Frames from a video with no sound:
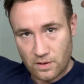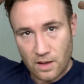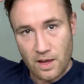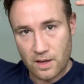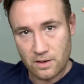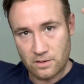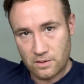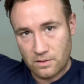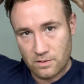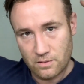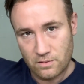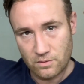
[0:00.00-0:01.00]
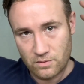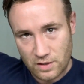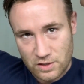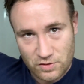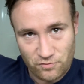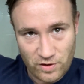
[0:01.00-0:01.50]
and
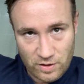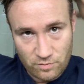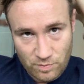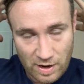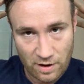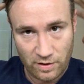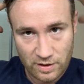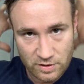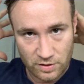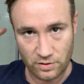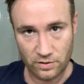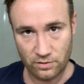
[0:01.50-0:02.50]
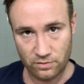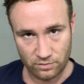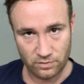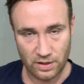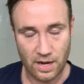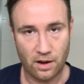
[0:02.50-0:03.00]
this fit better into,
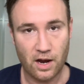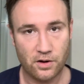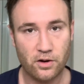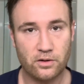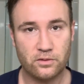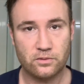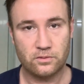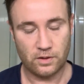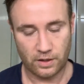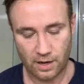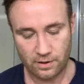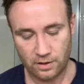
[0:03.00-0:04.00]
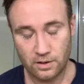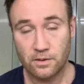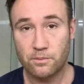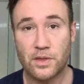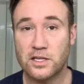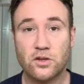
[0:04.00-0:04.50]
yeah, I know, okay?
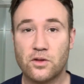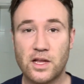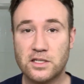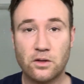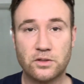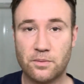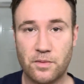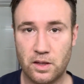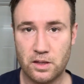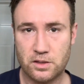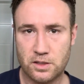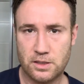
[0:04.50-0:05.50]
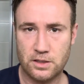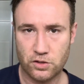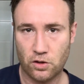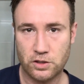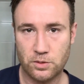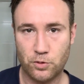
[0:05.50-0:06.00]
That's not something that's
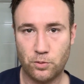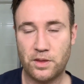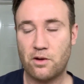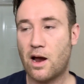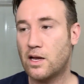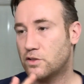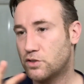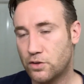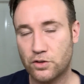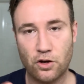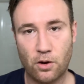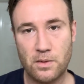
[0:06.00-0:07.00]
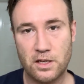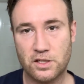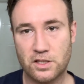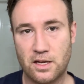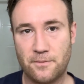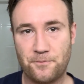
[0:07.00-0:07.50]
insultable, but there are certain comments
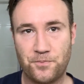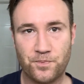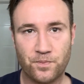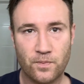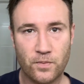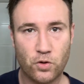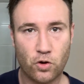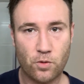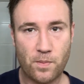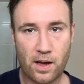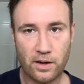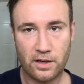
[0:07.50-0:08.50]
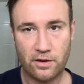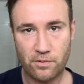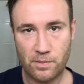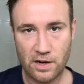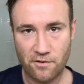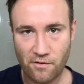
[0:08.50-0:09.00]
that talk about giving
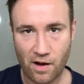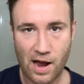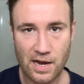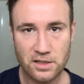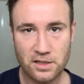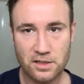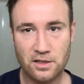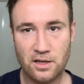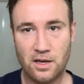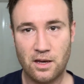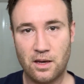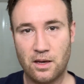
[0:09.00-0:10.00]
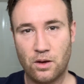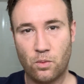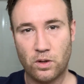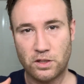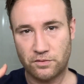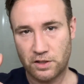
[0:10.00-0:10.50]
me advice,
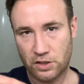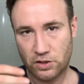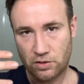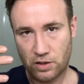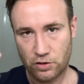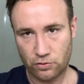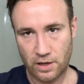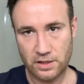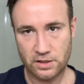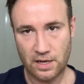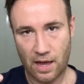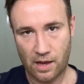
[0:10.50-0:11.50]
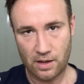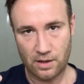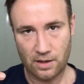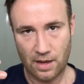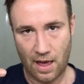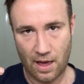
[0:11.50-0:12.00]
which I've just addressed
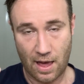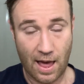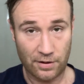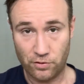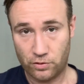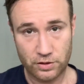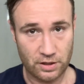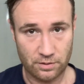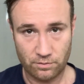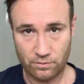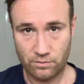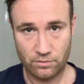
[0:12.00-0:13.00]
ad nauseum.